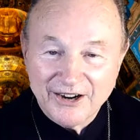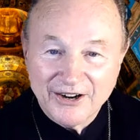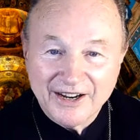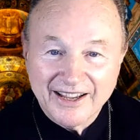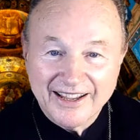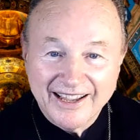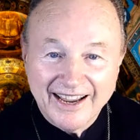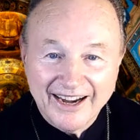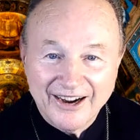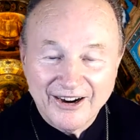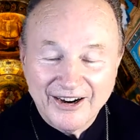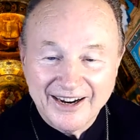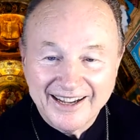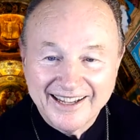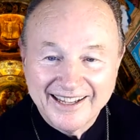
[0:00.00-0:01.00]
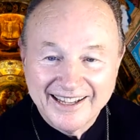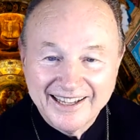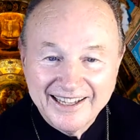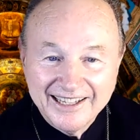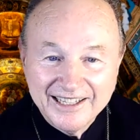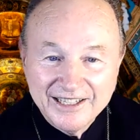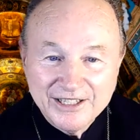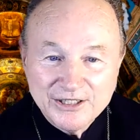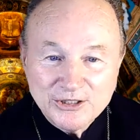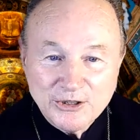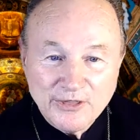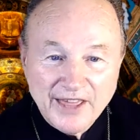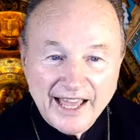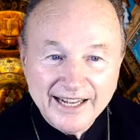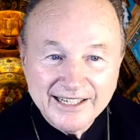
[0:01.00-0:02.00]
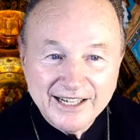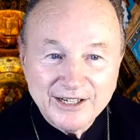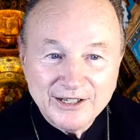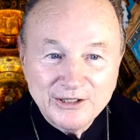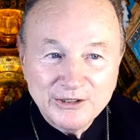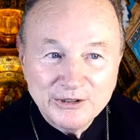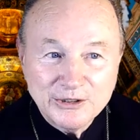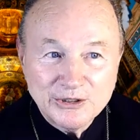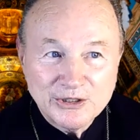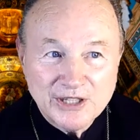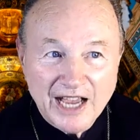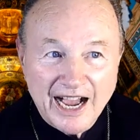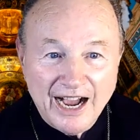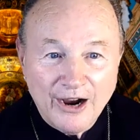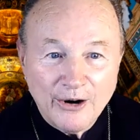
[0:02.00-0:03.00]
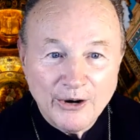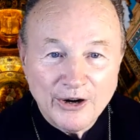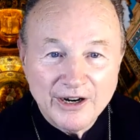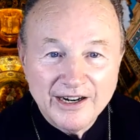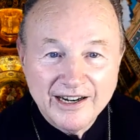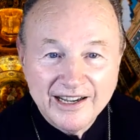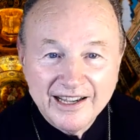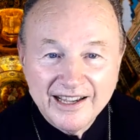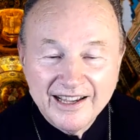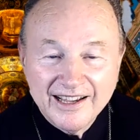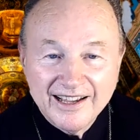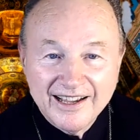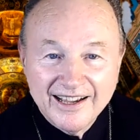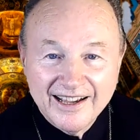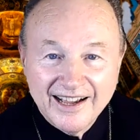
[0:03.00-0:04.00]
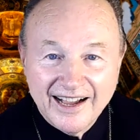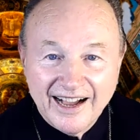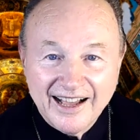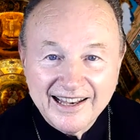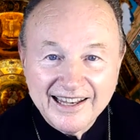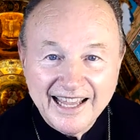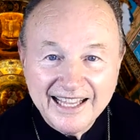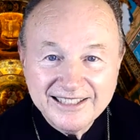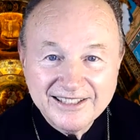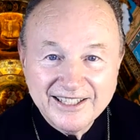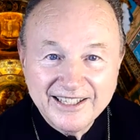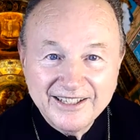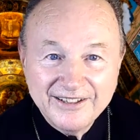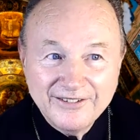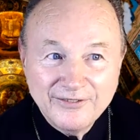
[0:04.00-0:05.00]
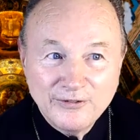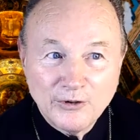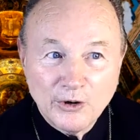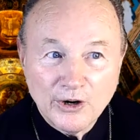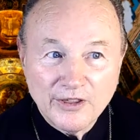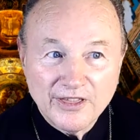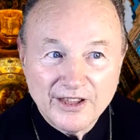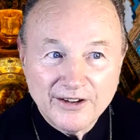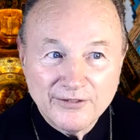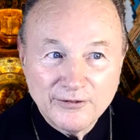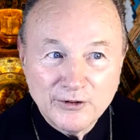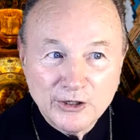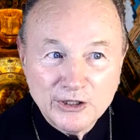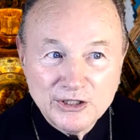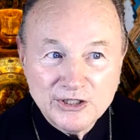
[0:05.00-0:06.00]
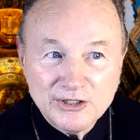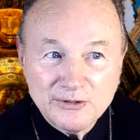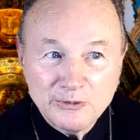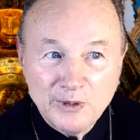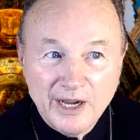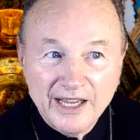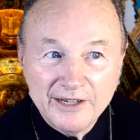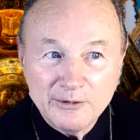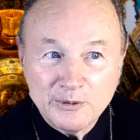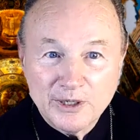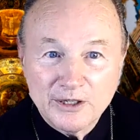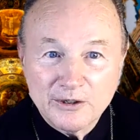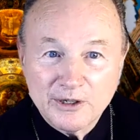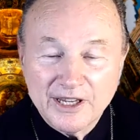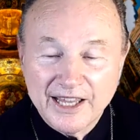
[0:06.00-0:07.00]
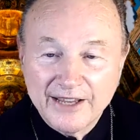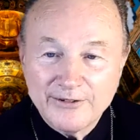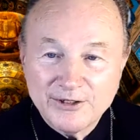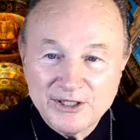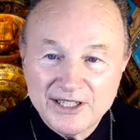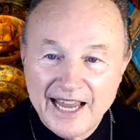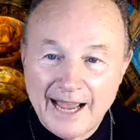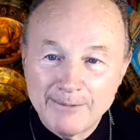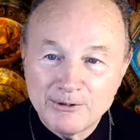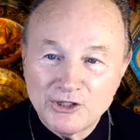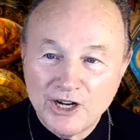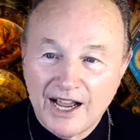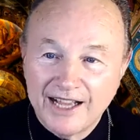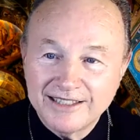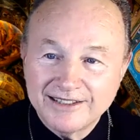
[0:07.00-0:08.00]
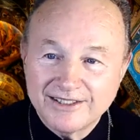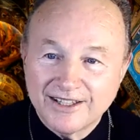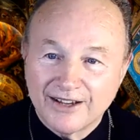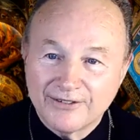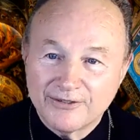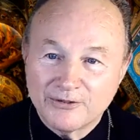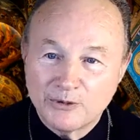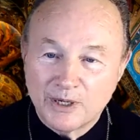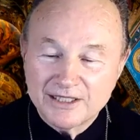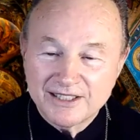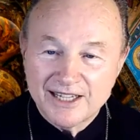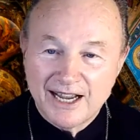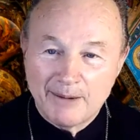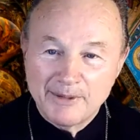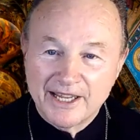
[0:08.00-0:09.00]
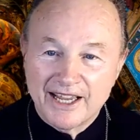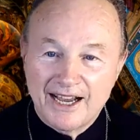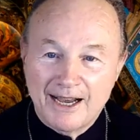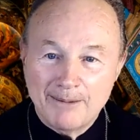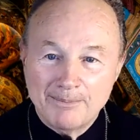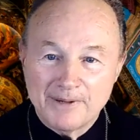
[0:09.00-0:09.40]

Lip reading: era. So that concludes our lesson for the first one. We'll give snapshots of what's coming up.